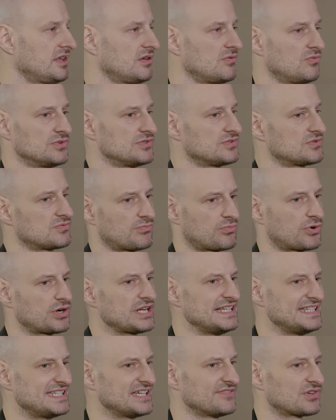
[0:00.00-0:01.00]
It was
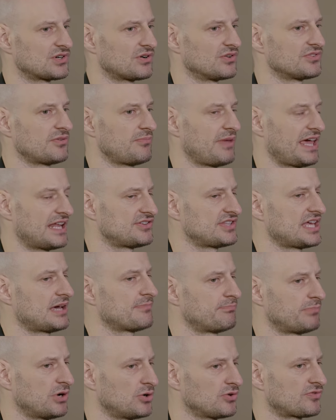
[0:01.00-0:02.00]
pretty difficult to manage
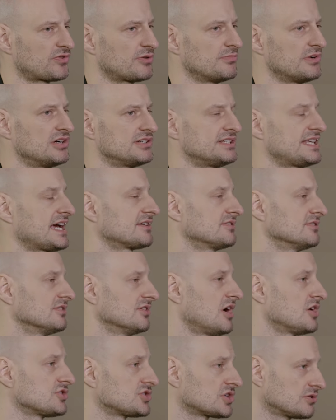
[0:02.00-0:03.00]
that, both from a
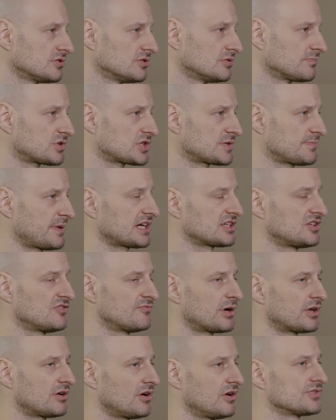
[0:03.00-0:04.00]
technological
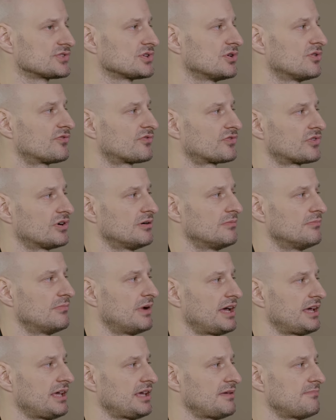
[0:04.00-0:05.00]
perspective, but also from
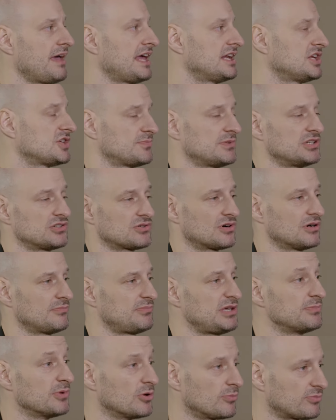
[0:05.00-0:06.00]
a management or a
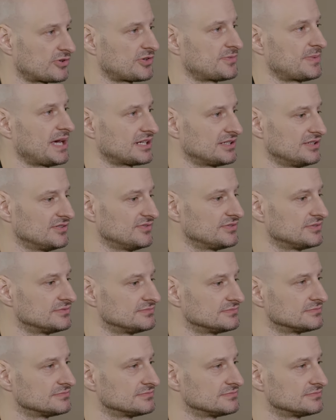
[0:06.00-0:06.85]
people perspective.